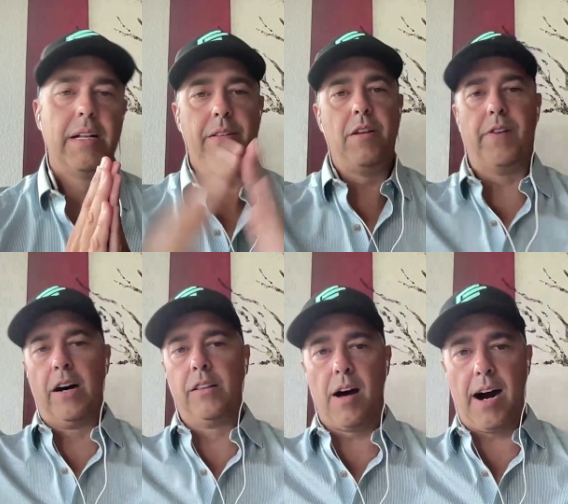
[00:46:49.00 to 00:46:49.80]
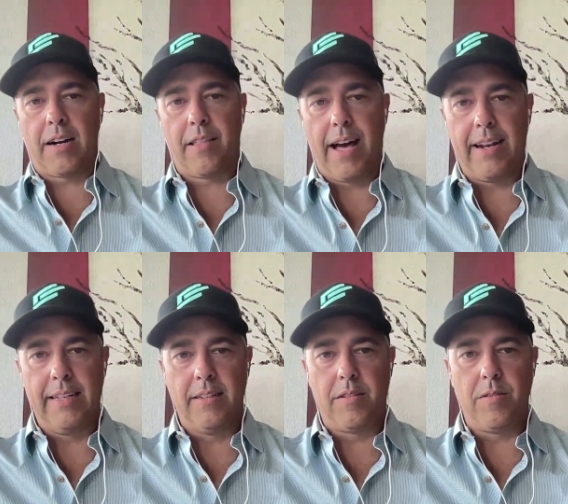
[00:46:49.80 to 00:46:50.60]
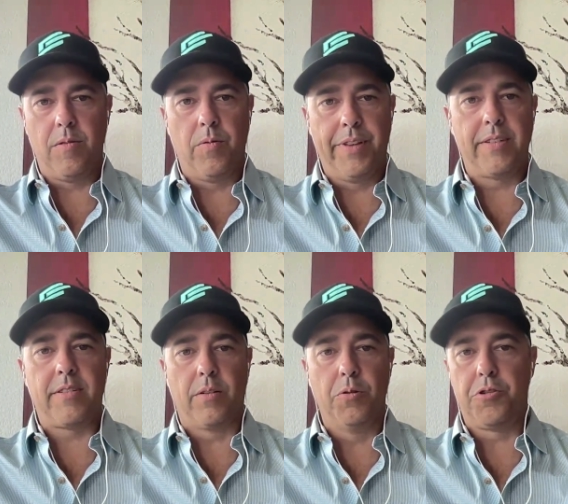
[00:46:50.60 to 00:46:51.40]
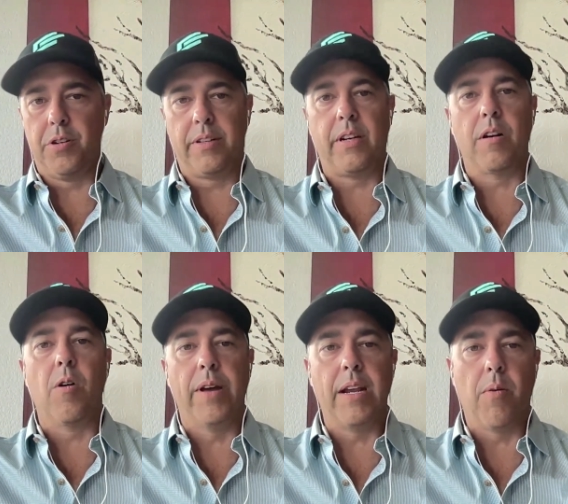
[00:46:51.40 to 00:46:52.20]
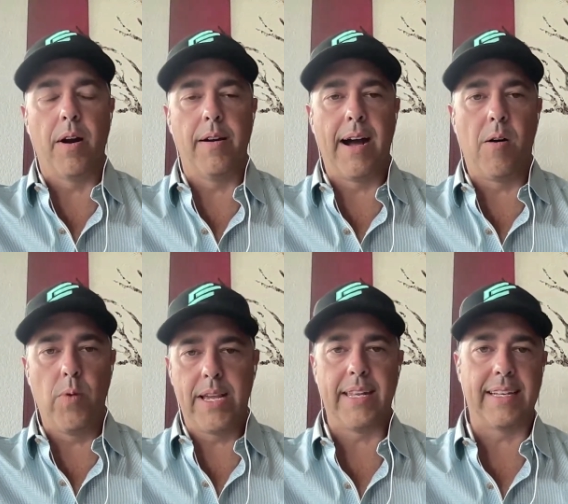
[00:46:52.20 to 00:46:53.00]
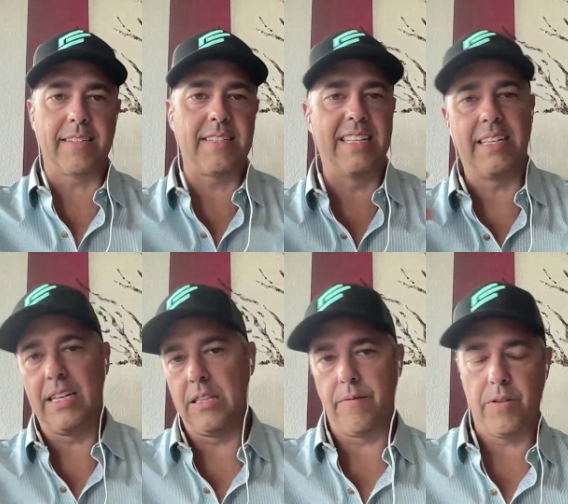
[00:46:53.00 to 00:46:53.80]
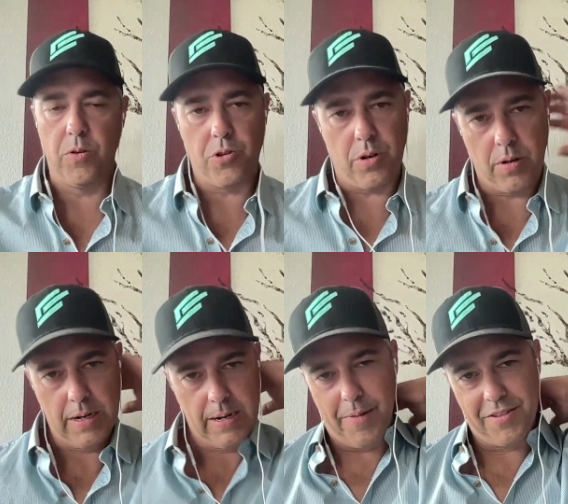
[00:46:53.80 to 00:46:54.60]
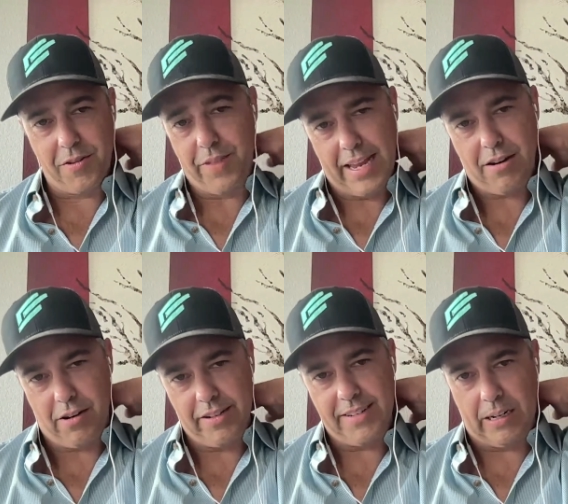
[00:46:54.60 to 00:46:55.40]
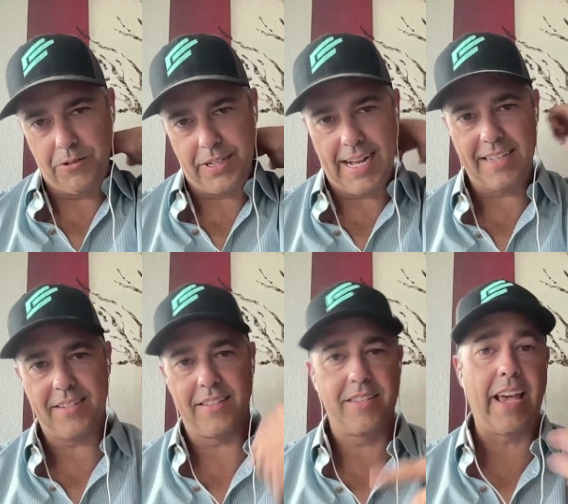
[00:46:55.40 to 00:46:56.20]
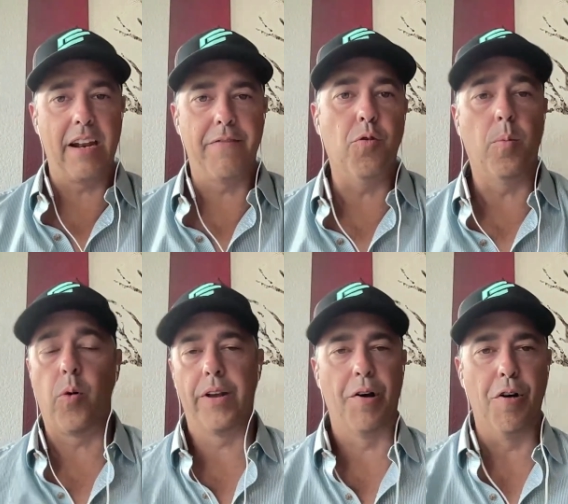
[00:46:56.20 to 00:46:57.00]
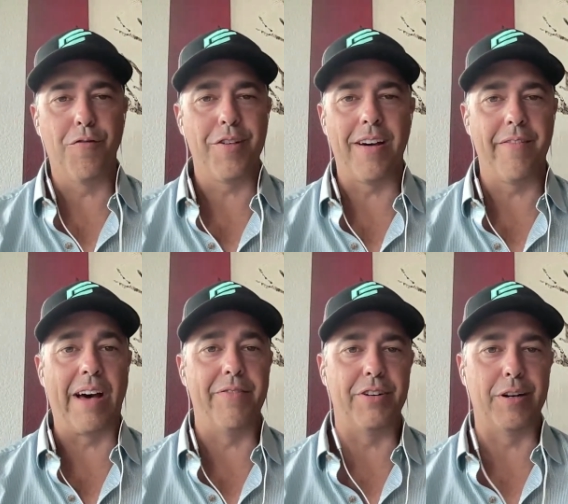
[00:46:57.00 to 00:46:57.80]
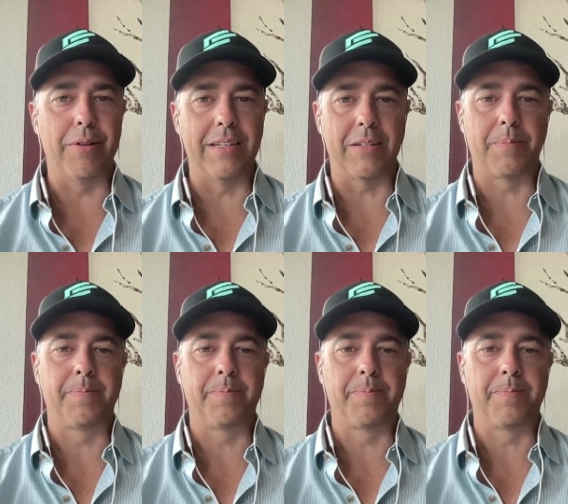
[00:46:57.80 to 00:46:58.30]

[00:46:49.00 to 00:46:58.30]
You've unlocked that into this solution can go anywhere now. We can extend it in the future. And so they called intelligent assets SCADA 4.0 for that very reason.